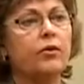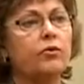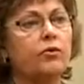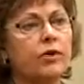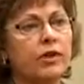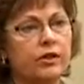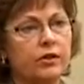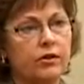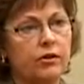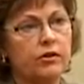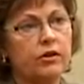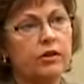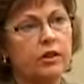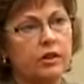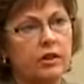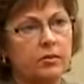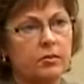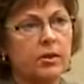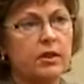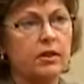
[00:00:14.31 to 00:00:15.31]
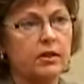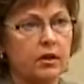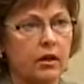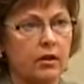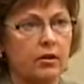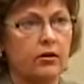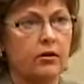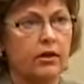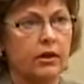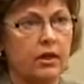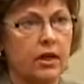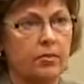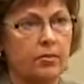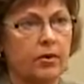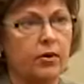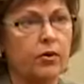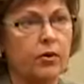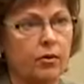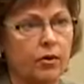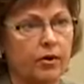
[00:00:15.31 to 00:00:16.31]
the research that's been done on
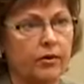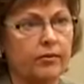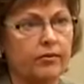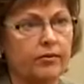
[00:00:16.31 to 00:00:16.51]
Epicor?